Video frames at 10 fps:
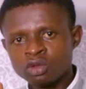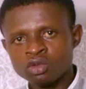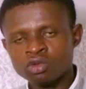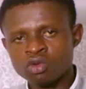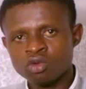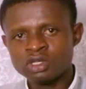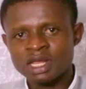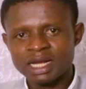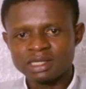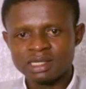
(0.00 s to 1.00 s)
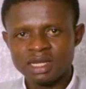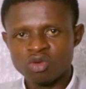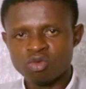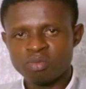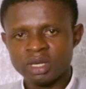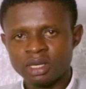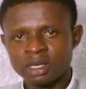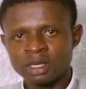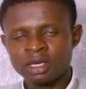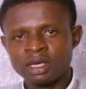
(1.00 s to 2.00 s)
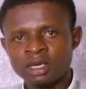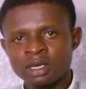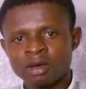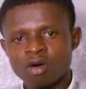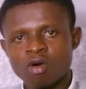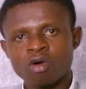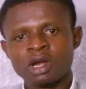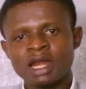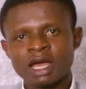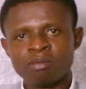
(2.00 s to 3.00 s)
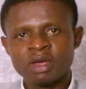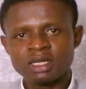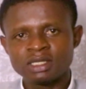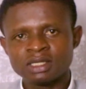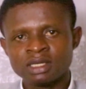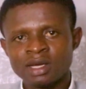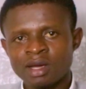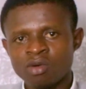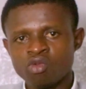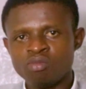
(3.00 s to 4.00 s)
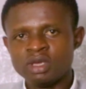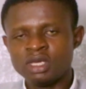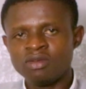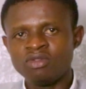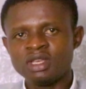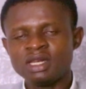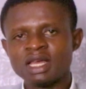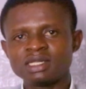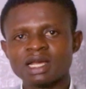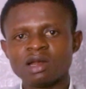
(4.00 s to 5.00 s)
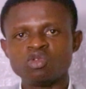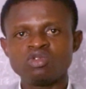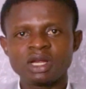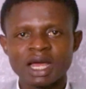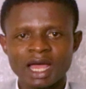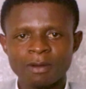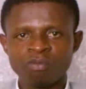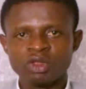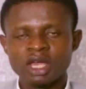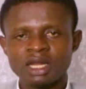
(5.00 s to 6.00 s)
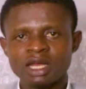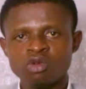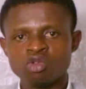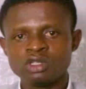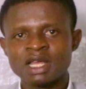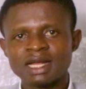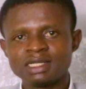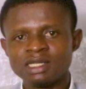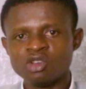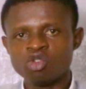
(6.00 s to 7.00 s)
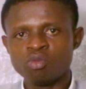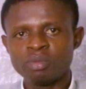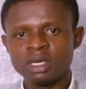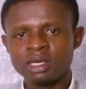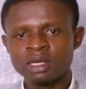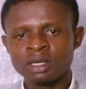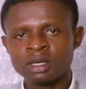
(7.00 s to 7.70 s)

So those that they will pick odd numbers will be given the saloon car, and then those that they will pick